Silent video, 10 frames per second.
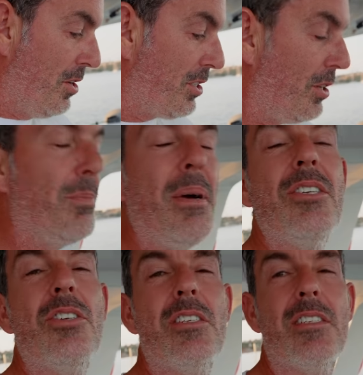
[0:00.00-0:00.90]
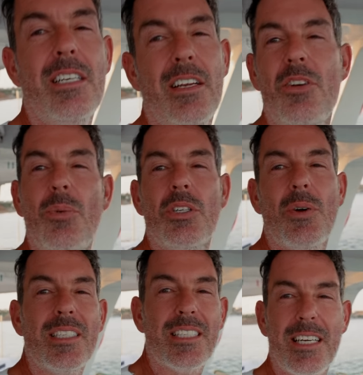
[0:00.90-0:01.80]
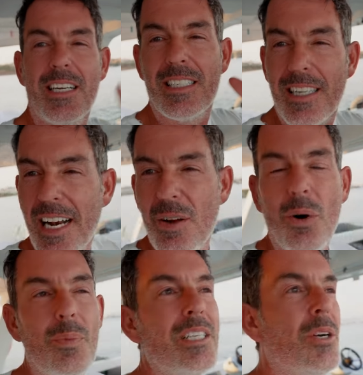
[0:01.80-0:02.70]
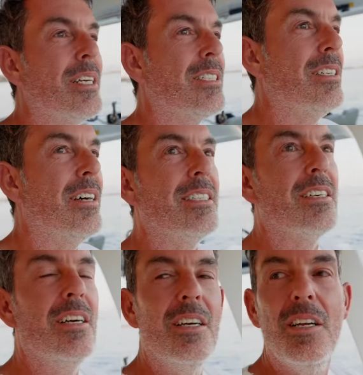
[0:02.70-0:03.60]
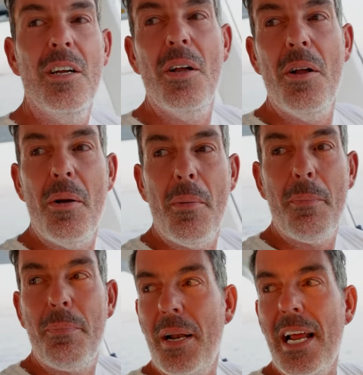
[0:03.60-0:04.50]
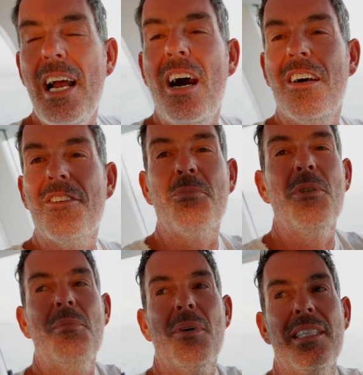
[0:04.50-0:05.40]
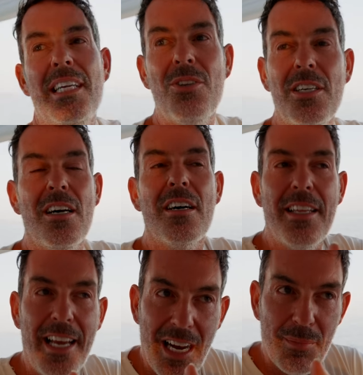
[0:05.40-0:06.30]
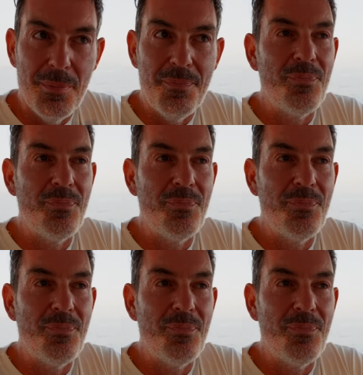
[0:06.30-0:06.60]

So picture the scene. If you want to understand exactly what we're doing tonight, play Harvest Moon by Neil Young, the album.